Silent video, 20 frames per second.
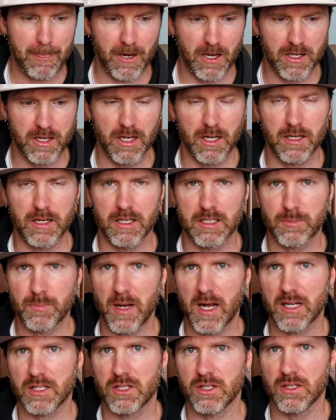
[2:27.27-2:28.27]
Again, it gets
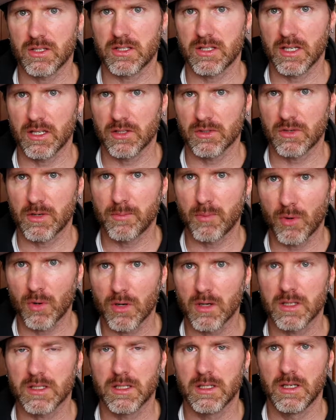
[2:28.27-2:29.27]
back to the sales
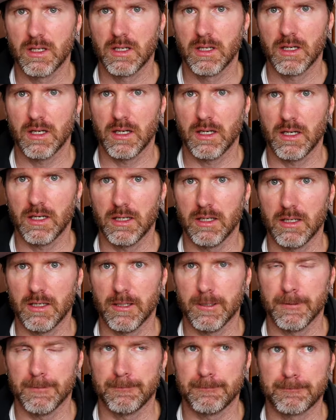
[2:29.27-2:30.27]
report.
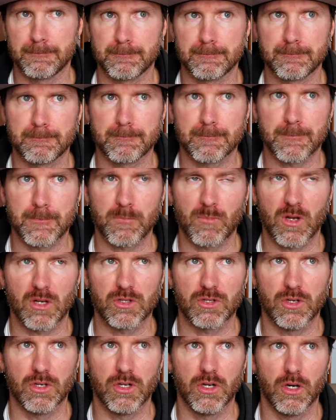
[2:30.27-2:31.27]
So
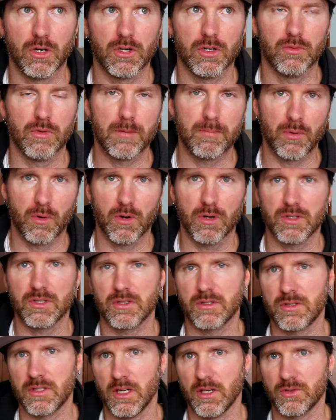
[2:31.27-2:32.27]
you go to
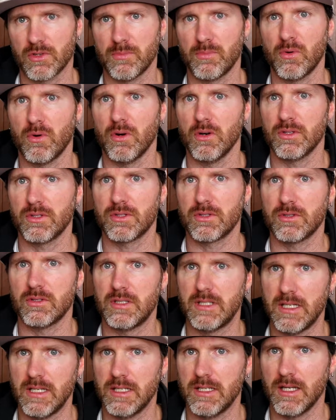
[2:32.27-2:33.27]
reports, sales reports,
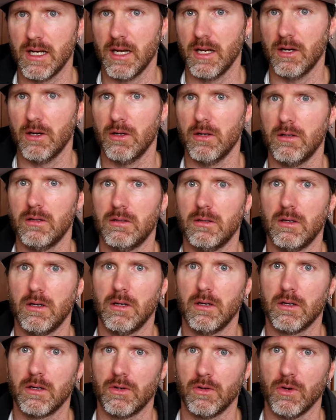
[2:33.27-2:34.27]
detail,
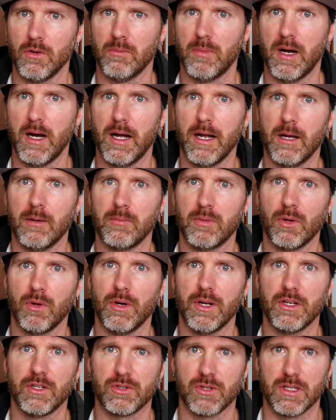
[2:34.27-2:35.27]
group by
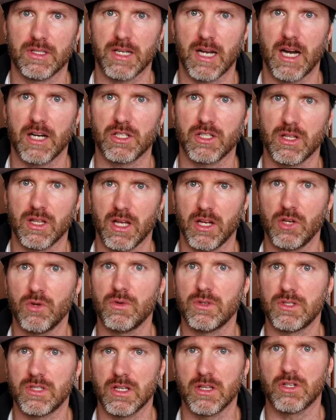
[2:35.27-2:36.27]
employee and transaction. Then
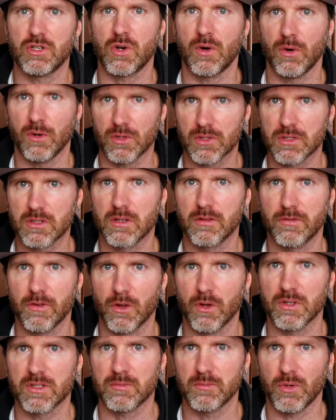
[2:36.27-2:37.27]
you would see the totals
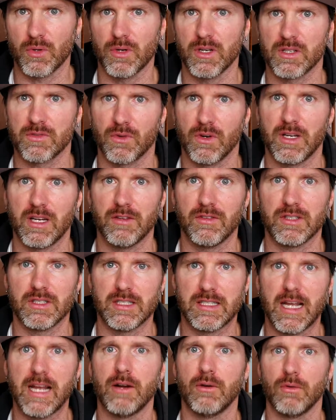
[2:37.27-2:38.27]
for those employees for a
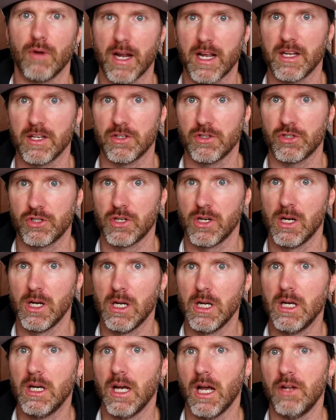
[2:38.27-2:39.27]
given date range.
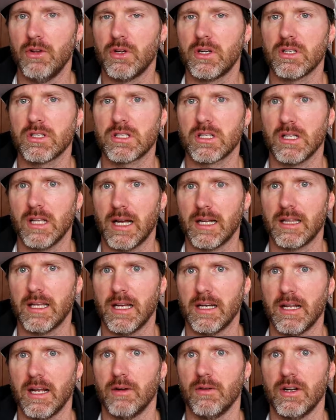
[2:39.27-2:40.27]
And you can select
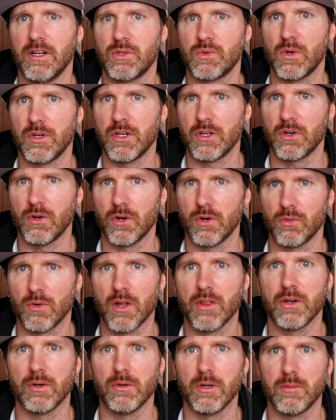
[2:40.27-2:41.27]
that date range when you go to
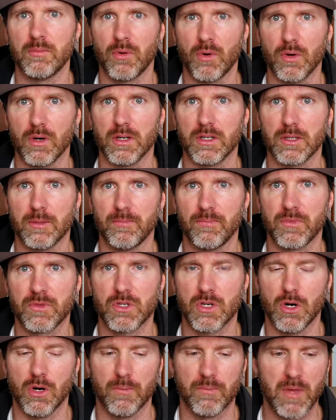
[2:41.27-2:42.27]
run the report.
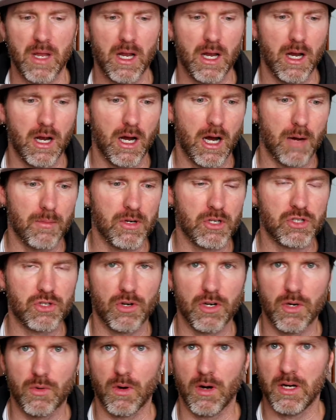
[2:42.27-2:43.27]
So I'm going to
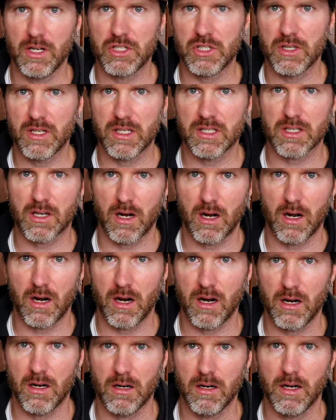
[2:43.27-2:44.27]
show you where each of these
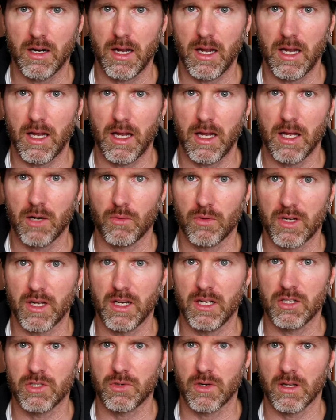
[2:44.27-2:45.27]
are, and we'll
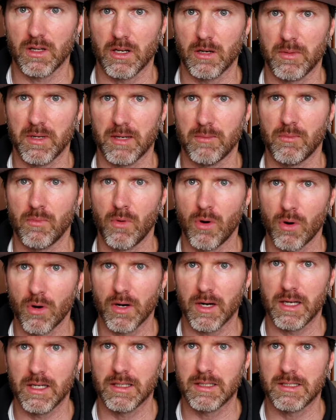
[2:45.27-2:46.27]
get into it a little bit
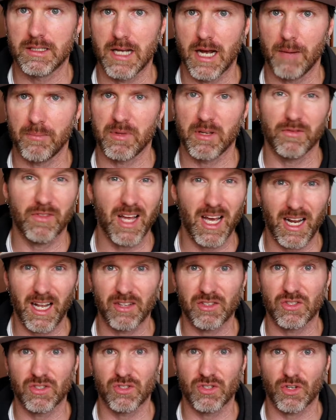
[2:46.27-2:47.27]
more in depth. If that
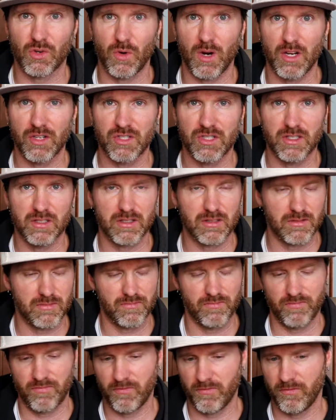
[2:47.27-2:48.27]
answers your questions,
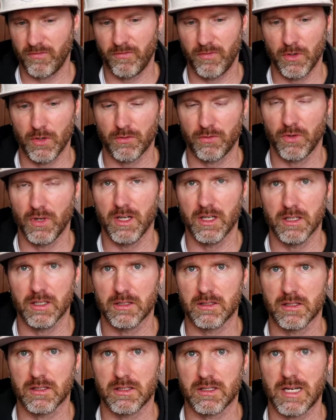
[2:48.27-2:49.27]
feel free
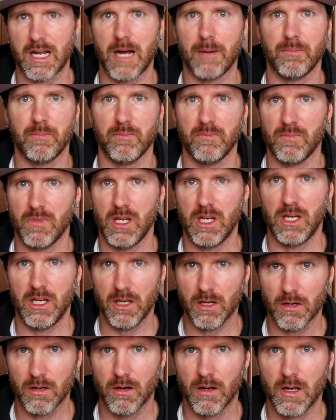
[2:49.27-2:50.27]
to stop
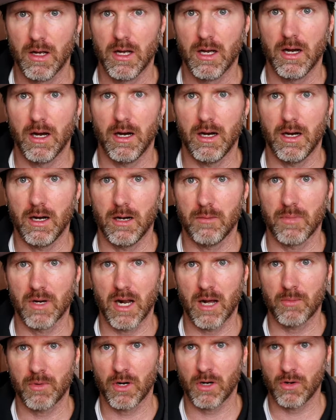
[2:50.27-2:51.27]
here.
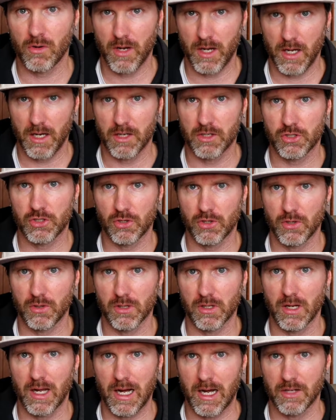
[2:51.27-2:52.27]
But I'm going to go ahead and show
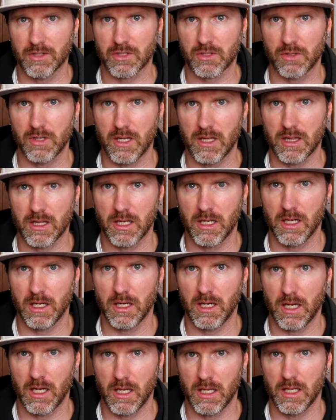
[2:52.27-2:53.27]
you a little on-screen
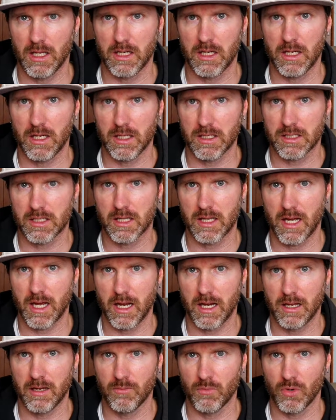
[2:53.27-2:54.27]
thing and then get into
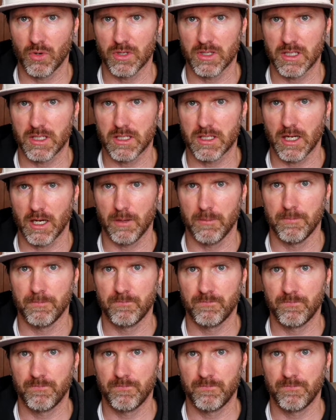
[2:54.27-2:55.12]
that in more detail.